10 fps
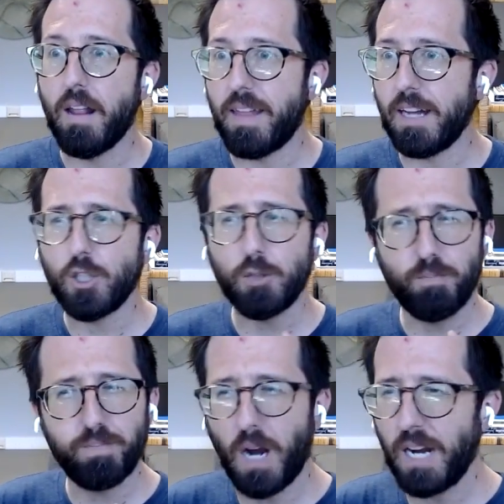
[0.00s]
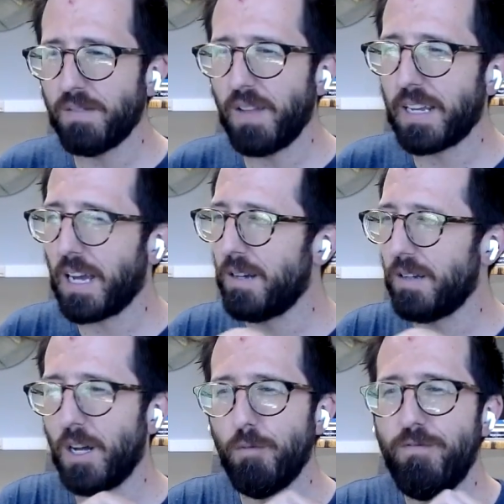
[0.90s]
that that just kind of
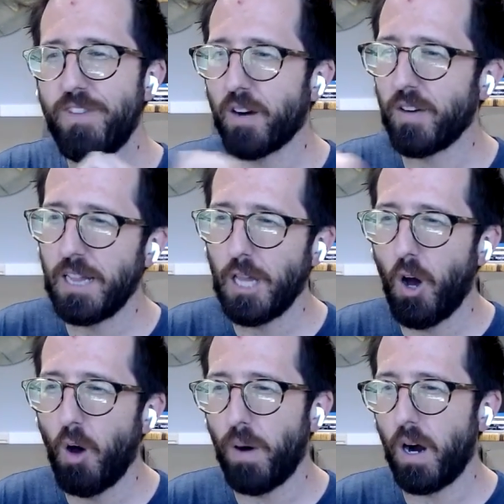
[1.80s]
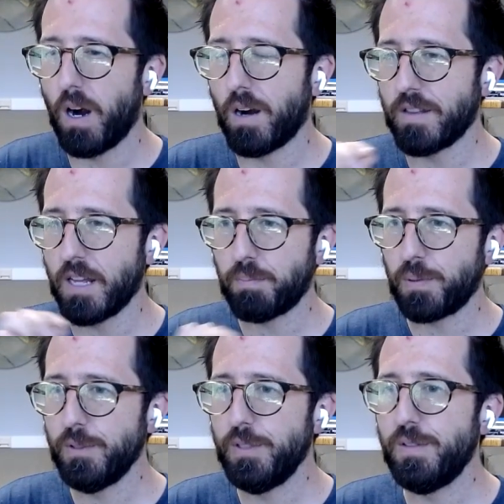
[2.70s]
like a, a very low bar
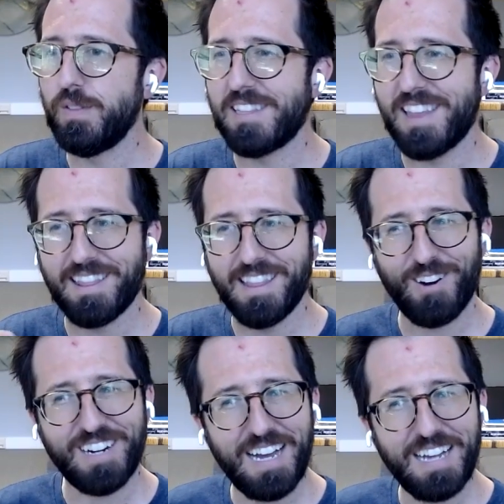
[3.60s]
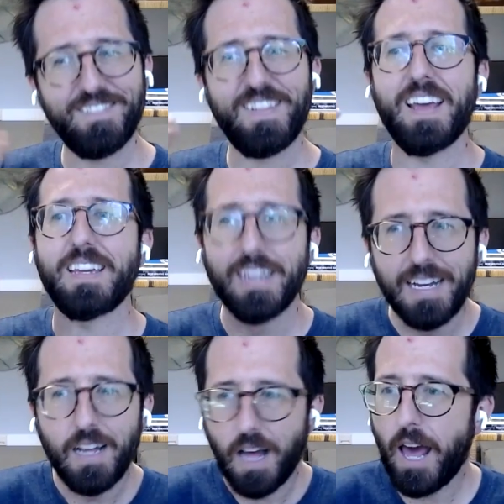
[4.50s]
that proves that they're kind of
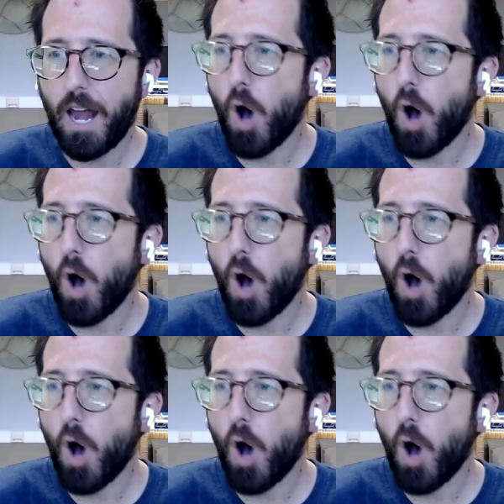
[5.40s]
like